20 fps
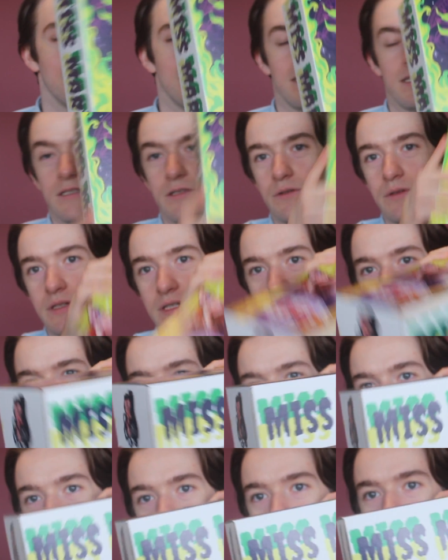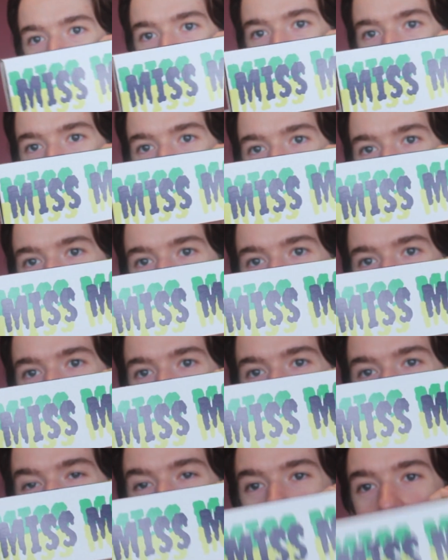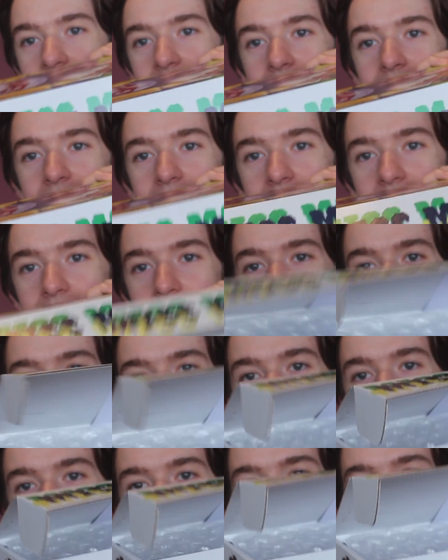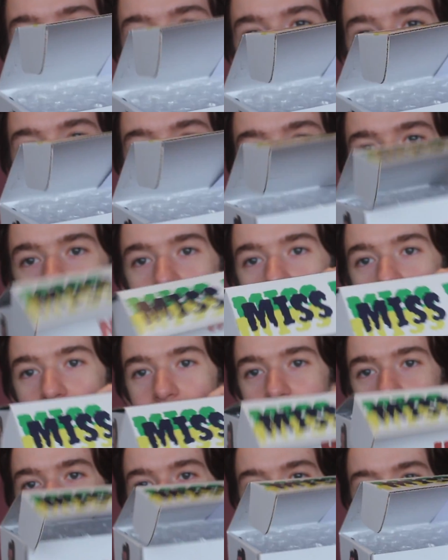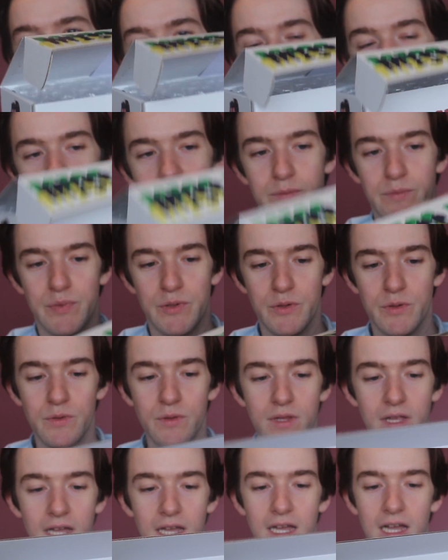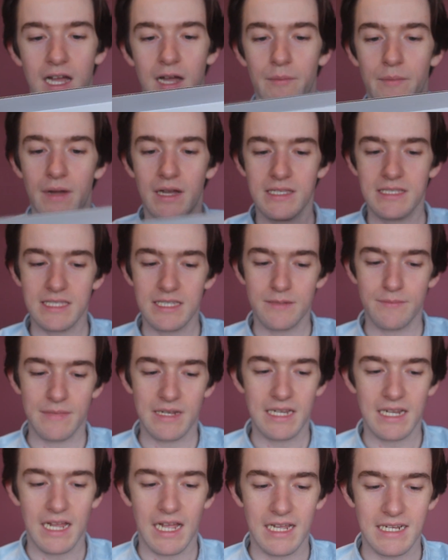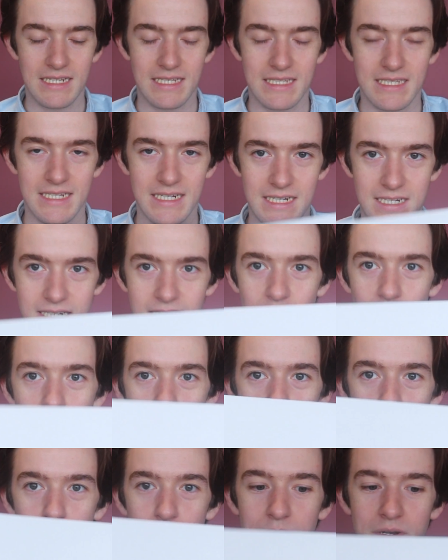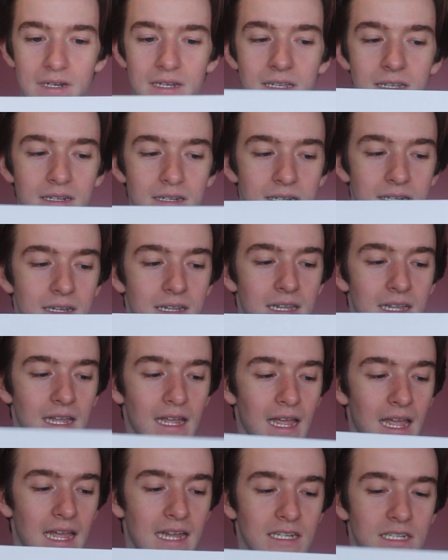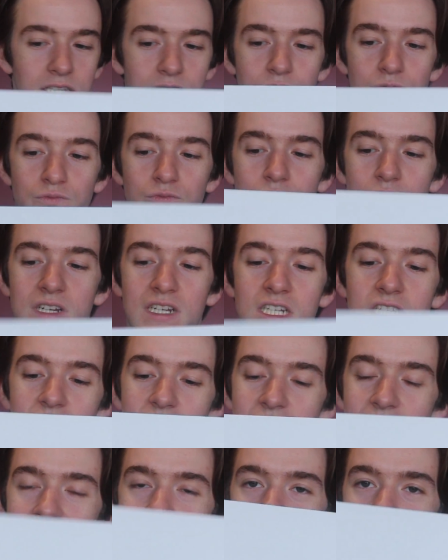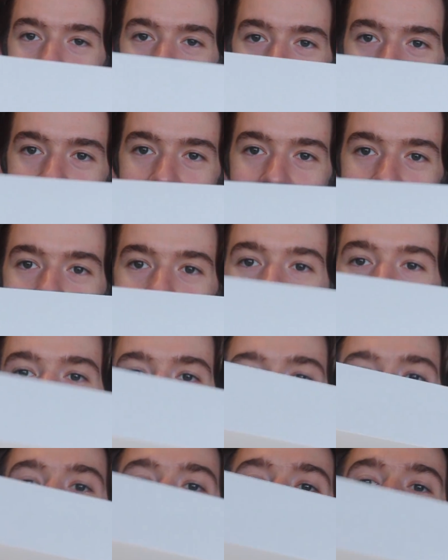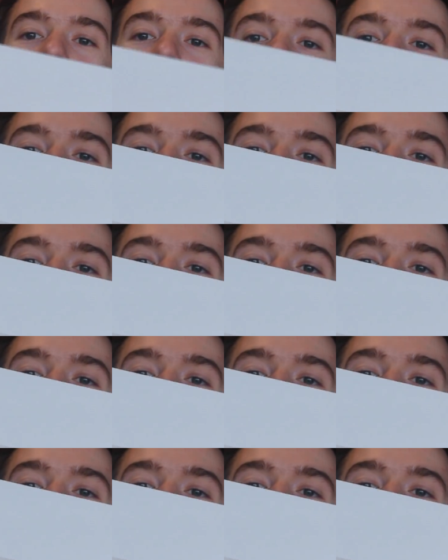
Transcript: So it just opens like this. Very simple. I must admit I did open it and just reached in to touch